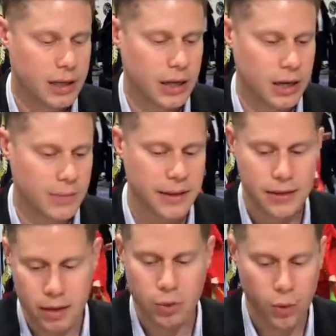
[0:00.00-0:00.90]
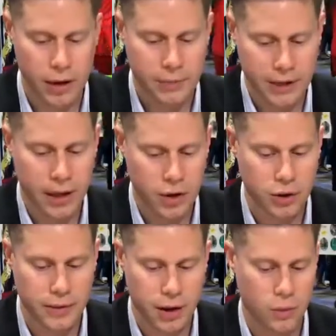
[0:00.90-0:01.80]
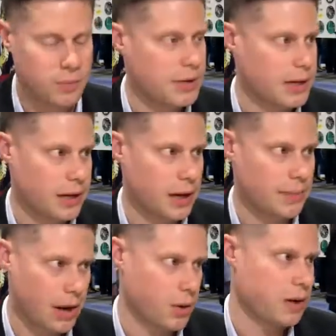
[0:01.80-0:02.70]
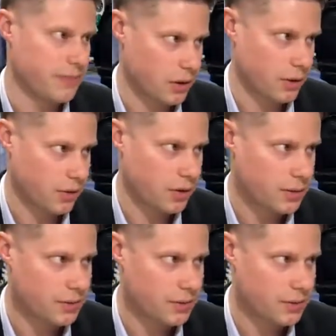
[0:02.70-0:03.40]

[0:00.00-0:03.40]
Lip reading: and the number one application there would be power converters.